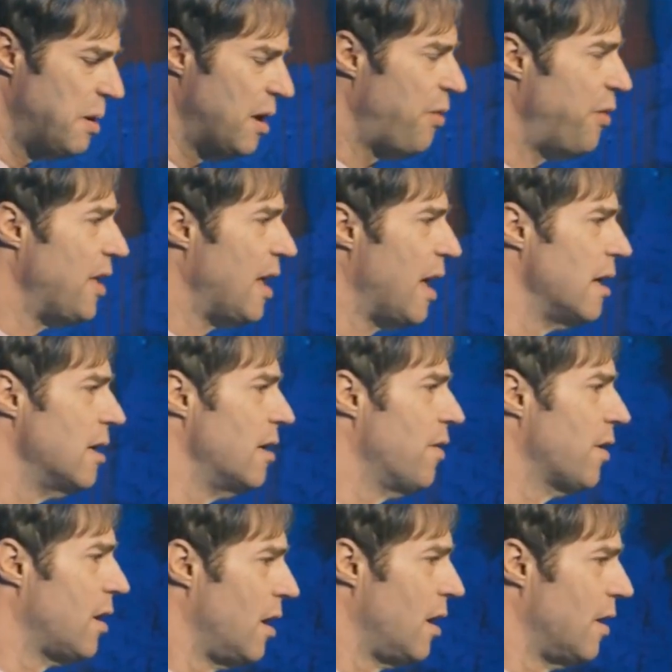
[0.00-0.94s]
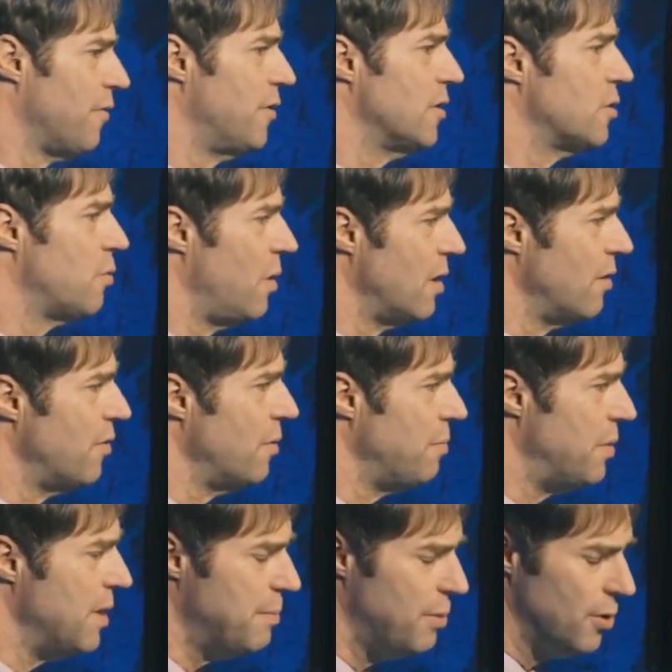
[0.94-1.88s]
But at the end of the conference, one of
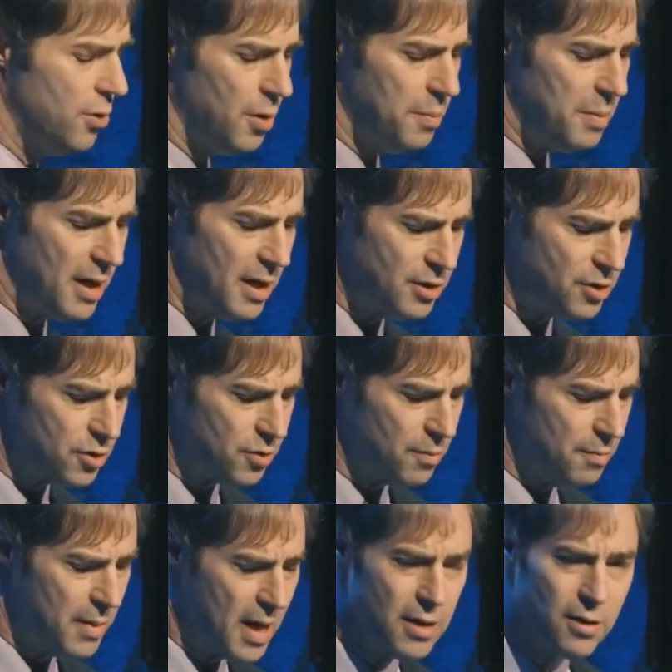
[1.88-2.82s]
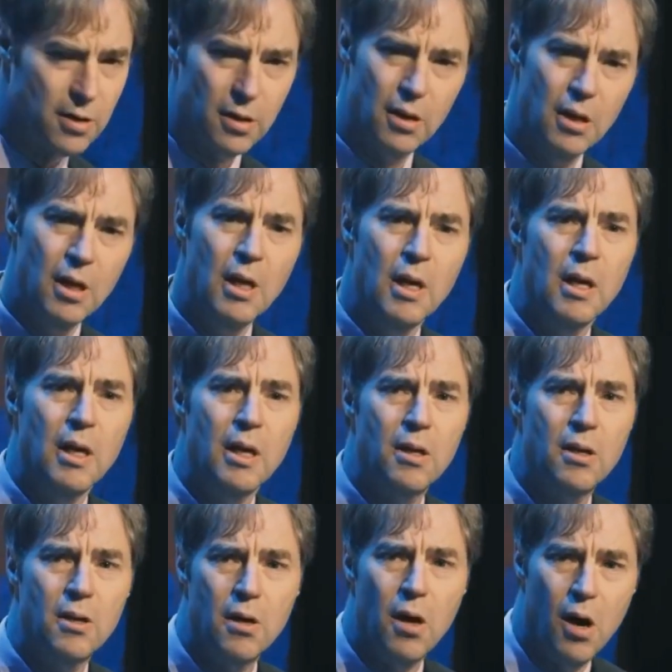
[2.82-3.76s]
the people who had been instrumental
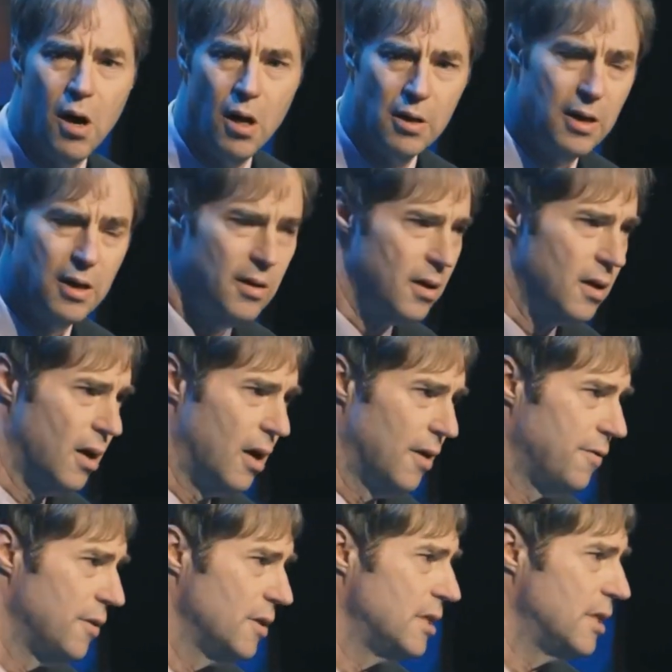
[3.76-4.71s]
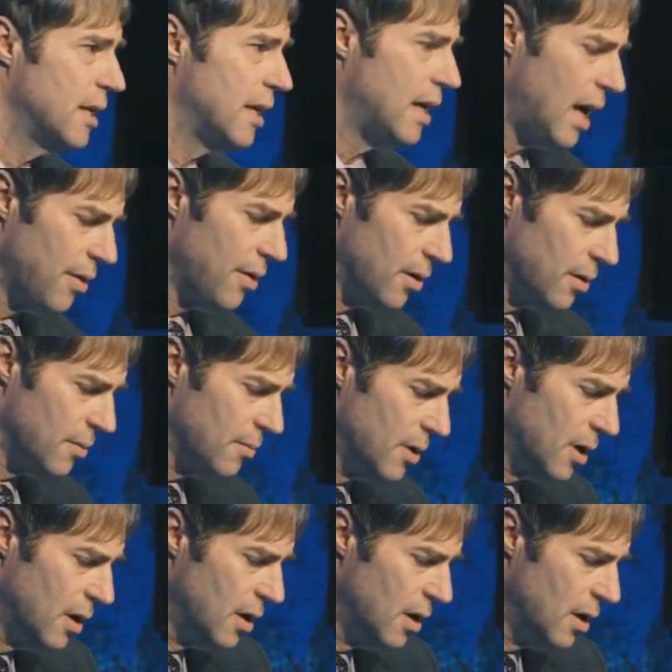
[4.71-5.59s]
in calling the conference together,